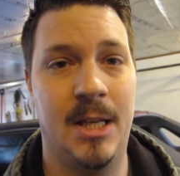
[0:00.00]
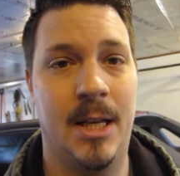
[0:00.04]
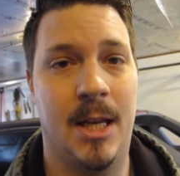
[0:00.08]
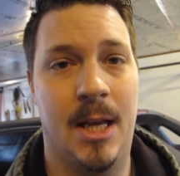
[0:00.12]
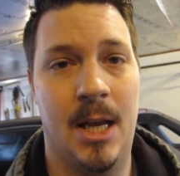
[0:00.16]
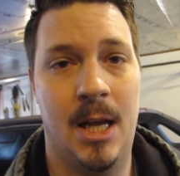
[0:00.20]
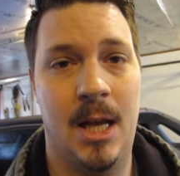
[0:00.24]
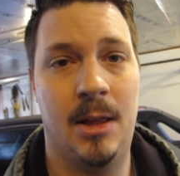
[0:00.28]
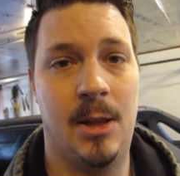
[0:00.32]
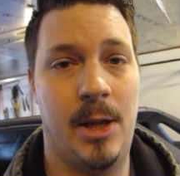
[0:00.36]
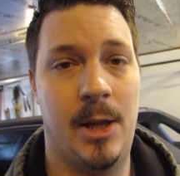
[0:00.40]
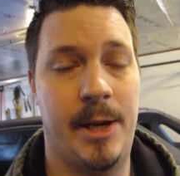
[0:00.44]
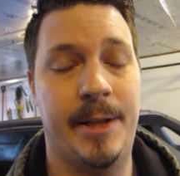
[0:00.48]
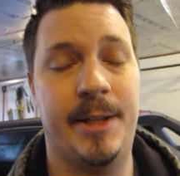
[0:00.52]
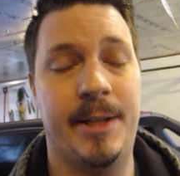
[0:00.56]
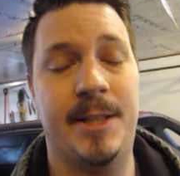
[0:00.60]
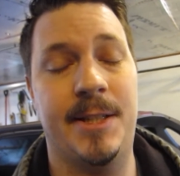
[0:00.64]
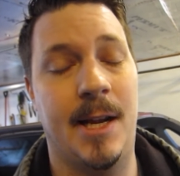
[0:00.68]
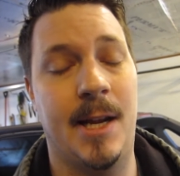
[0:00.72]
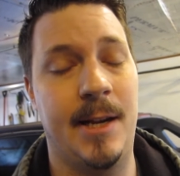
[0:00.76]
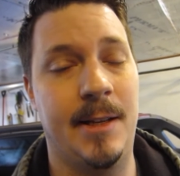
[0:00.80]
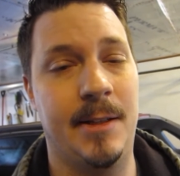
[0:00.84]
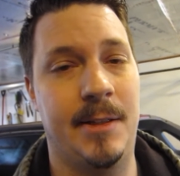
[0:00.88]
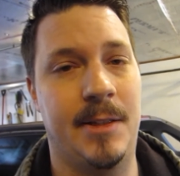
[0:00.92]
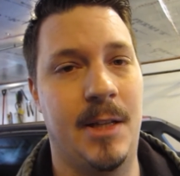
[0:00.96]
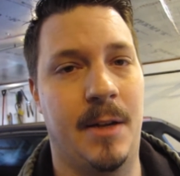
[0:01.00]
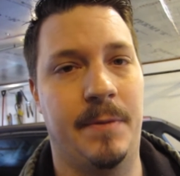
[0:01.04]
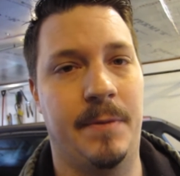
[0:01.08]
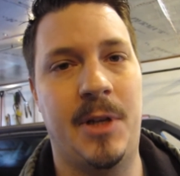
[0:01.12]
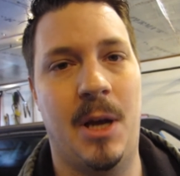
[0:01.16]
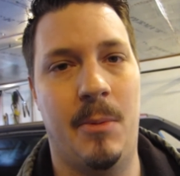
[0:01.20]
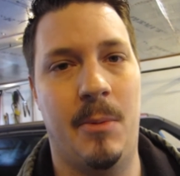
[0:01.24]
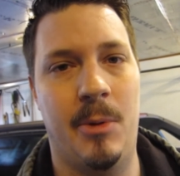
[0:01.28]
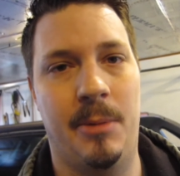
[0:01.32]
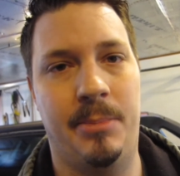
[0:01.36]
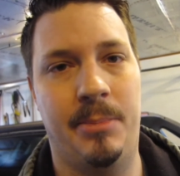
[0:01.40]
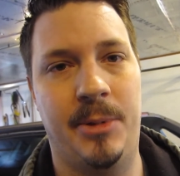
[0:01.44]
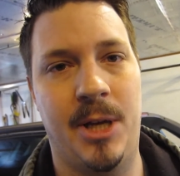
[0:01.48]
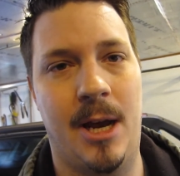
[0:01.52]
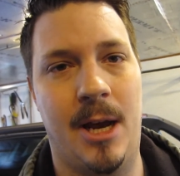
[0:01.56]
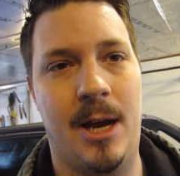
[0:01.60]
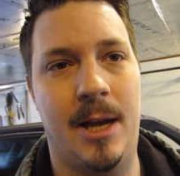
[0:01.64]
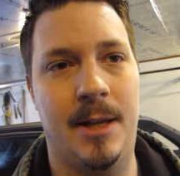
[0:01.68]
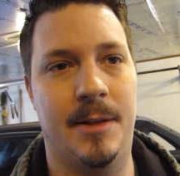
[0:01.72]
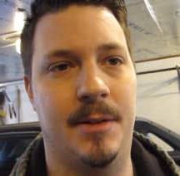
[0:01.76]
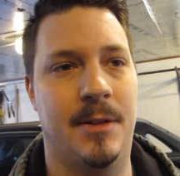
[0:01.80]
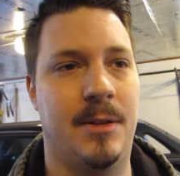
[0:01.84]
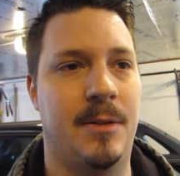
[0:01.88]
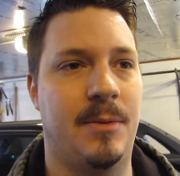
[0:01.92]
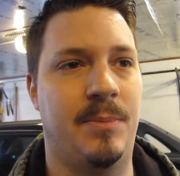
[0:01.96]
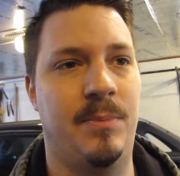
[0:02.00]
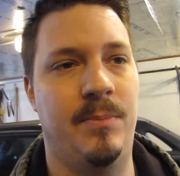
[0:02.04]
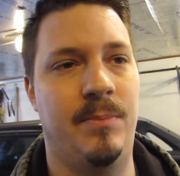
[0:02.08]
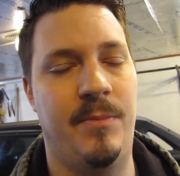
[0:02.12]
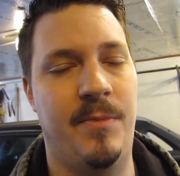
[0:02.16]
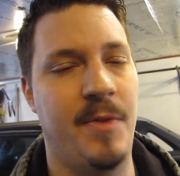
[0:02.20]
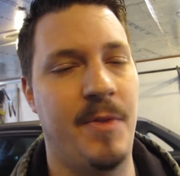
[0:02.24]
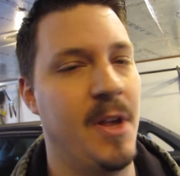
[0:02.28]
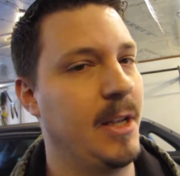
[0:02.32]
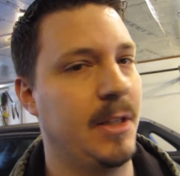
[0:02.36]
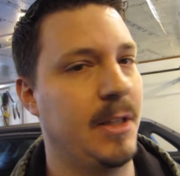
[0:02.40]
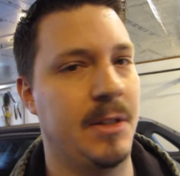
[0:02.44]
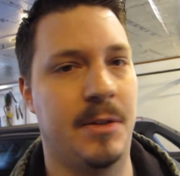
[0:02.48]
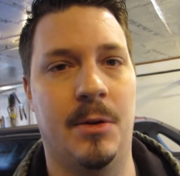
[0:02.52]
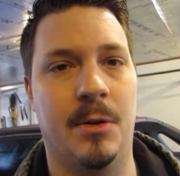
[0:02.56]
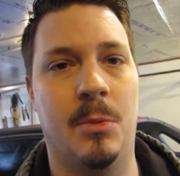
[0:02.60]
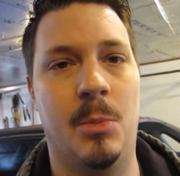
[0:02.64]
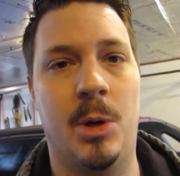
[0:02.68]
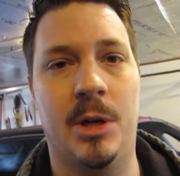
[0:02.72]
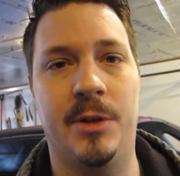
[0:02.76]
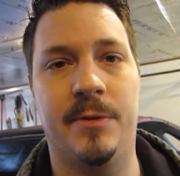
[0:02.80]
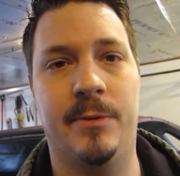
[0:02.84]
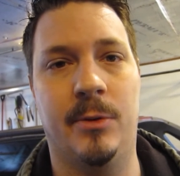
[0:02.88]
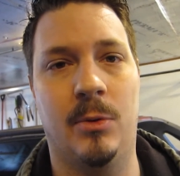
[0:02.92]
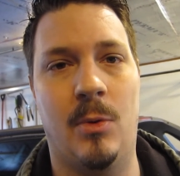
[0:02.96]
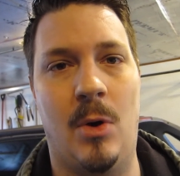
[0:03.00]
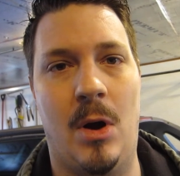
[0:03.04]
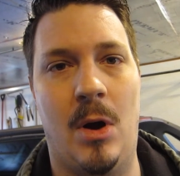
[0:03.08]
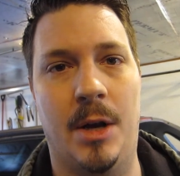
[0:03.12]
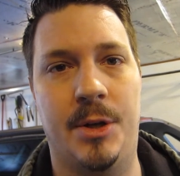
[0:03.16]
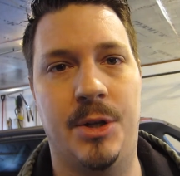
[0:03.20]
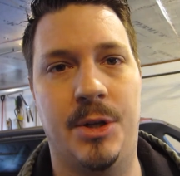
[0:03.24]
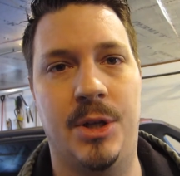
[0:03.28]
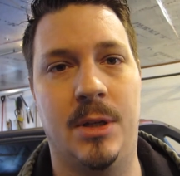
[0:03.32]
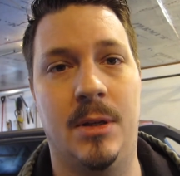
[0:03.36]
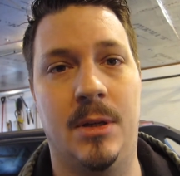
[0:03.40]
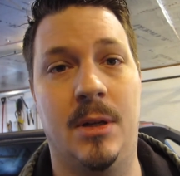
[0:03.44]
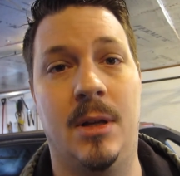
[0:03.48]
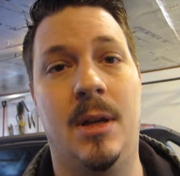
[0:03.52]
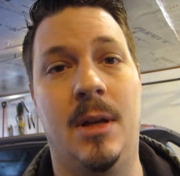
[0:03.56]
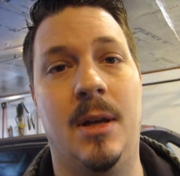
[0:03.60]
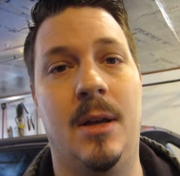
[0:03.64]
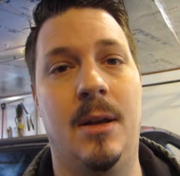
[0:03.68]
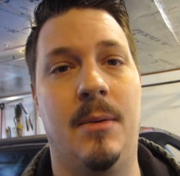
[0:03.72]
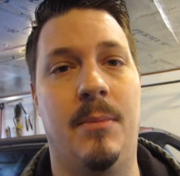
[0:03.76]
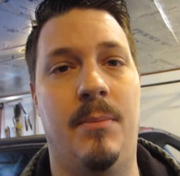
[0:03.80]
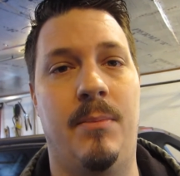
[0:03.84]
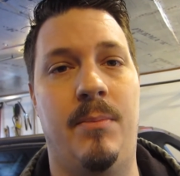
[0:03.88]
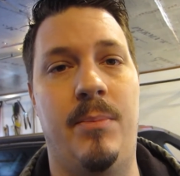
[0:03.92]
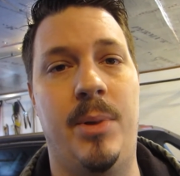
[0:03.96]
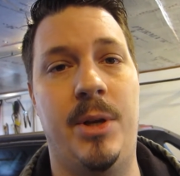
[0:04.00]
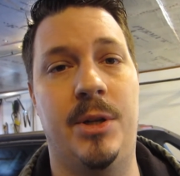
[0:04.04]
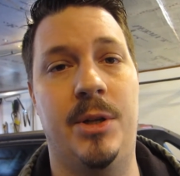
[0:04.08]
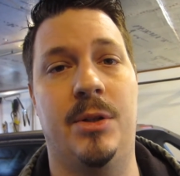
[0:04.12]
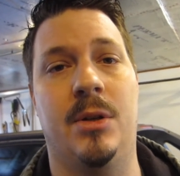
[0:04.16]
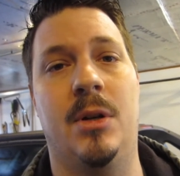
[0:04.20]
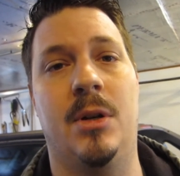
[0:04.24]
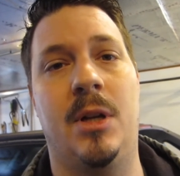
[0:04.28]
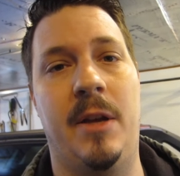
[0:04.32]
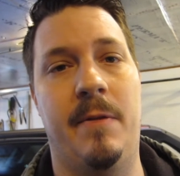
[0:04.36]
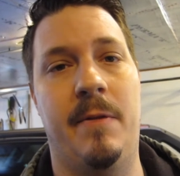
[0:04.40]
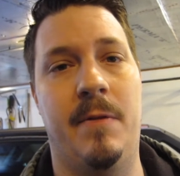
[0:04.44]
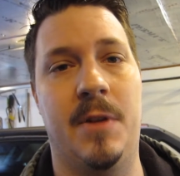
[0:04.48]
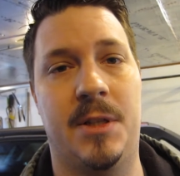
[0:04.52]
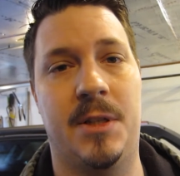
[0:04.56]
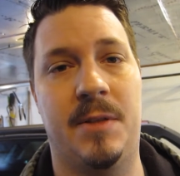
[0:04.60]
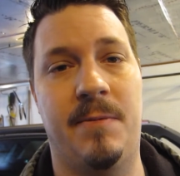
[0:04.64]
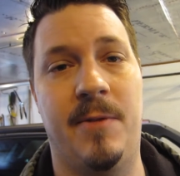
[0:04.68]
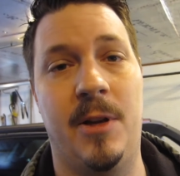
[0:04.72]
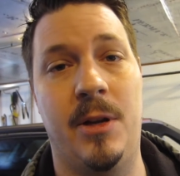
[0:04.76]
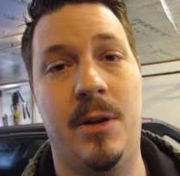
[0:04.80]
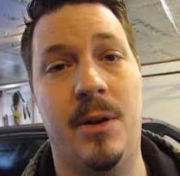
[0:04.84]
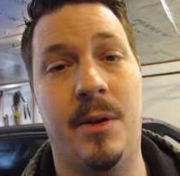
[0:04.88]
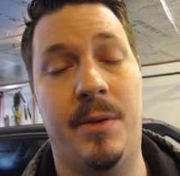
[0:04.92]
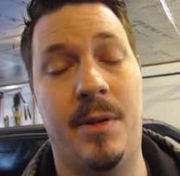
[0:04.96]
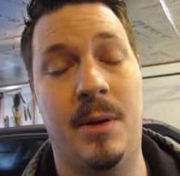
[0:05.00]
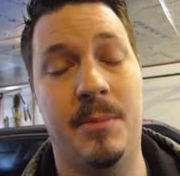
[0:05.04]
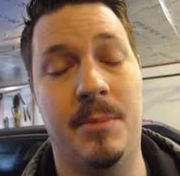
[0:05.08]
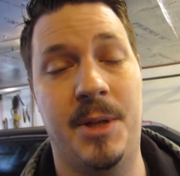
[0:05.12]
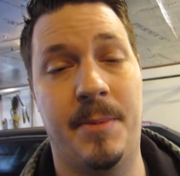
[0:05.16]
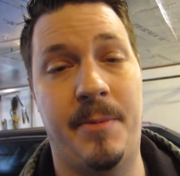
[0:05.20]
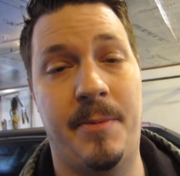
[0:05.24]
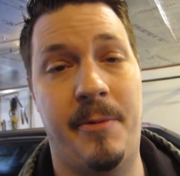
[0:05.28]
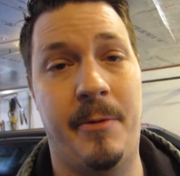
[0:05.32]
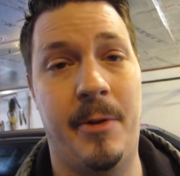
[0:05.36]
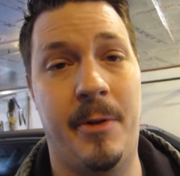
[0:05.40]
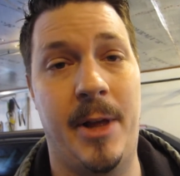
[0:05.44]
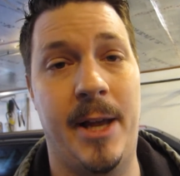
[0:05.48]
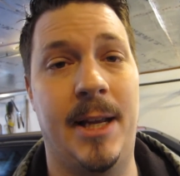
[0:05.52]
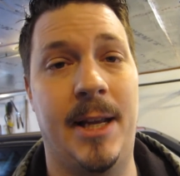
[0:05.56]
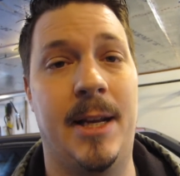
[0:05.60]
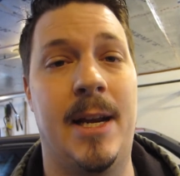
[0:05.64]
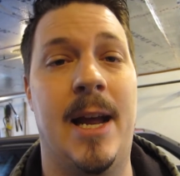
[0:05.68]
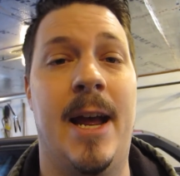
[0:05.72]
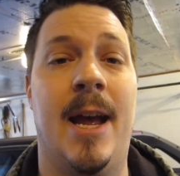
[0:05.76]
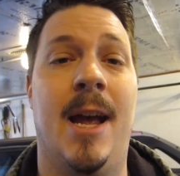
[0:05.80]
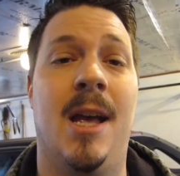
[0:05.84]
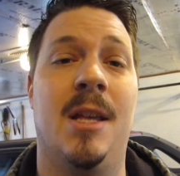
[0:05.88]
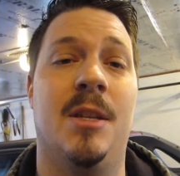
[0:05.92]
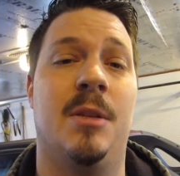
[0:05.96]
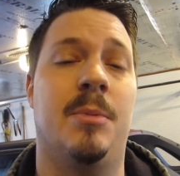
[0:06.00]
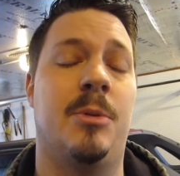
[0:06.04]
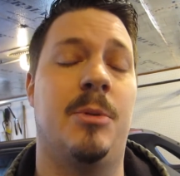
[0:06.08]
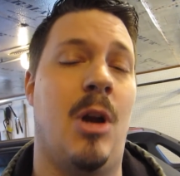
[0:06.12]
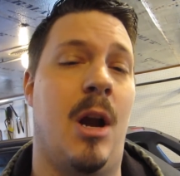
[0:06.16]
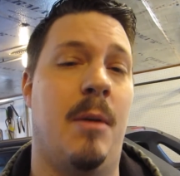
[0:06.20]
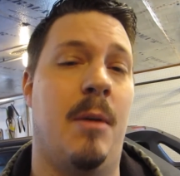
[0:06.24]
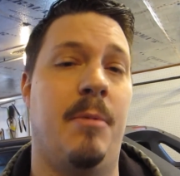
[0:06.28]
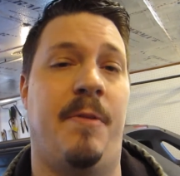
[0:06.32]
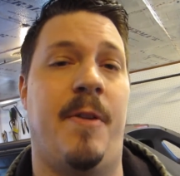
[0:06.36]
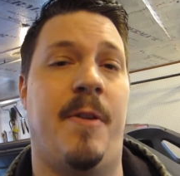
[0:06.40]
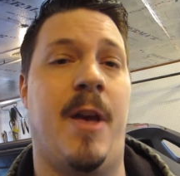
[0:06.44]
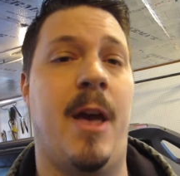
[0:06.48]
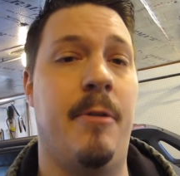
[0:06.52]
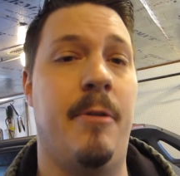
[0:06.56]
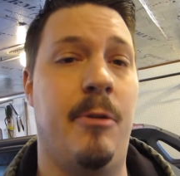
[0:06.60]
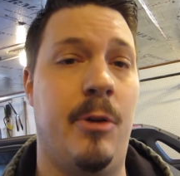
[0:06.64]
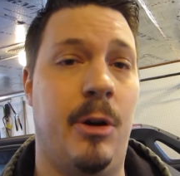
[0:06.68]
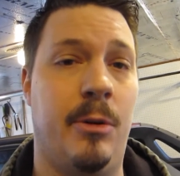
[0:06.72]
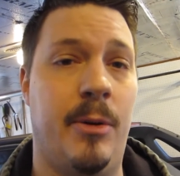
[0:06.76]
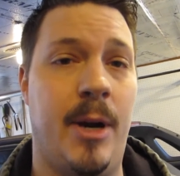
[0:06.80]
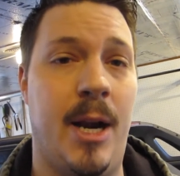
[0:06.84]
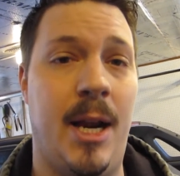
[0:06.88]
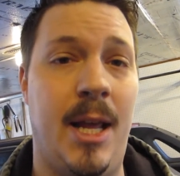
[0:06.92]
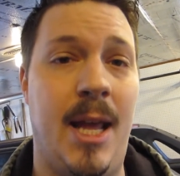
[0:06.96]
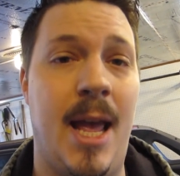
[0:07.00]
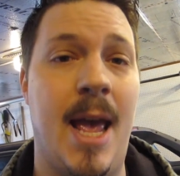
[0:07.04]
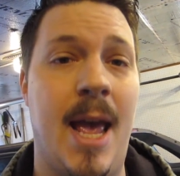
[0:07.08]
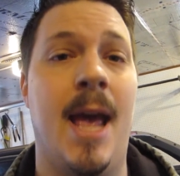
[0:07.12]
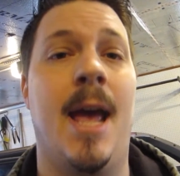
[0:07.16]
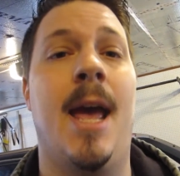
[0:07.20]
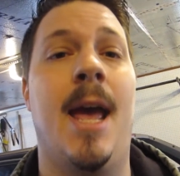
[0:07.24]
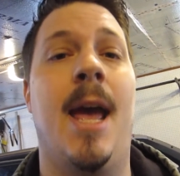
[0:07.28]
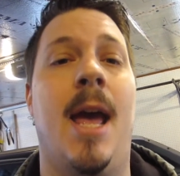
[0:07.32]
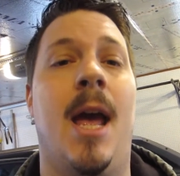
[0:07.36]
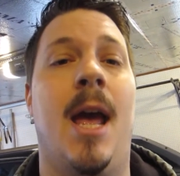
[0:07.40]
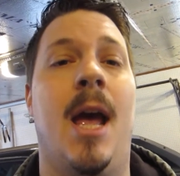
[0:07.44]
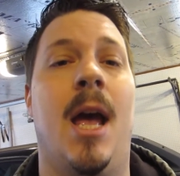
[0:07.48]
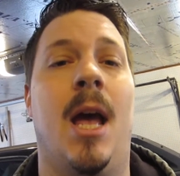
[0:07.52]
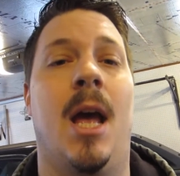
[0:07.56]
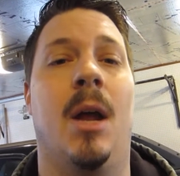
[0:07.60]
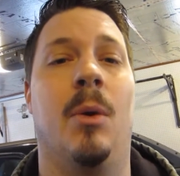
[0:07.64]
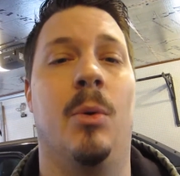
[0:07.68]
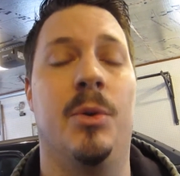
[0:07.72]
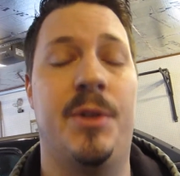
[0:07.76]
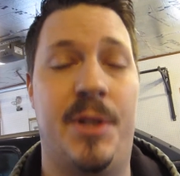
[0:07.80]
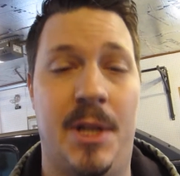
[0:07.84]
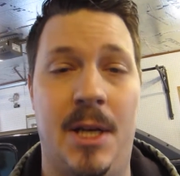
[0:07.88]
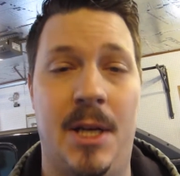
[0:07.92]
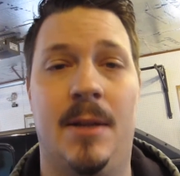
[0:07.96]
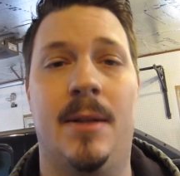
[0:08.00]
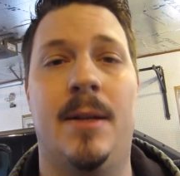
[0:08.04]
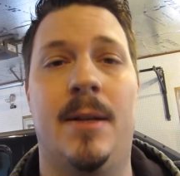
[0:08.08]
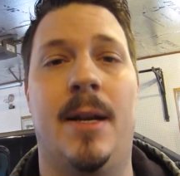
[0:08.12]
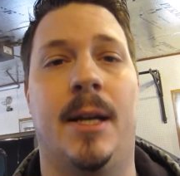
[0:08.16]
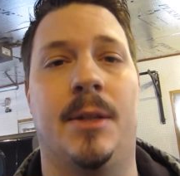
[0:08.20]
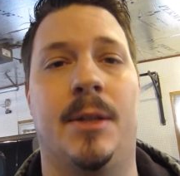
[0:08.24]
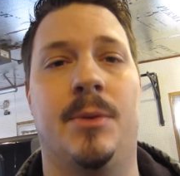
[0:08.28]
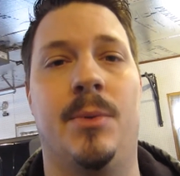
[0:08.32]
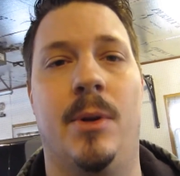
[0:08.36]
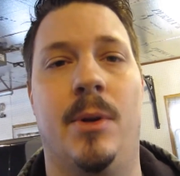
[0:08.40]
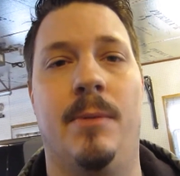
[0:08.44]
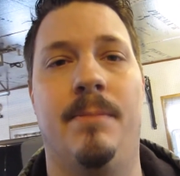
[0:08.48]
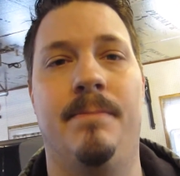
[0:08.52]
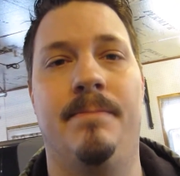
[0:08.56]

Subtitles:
a lot of exciting stuff coming up, guys. Thanks so much for watching. Be sure to give this video a thumbs up if you like it. Subscribe if you haven't already. We'll see you in the next one.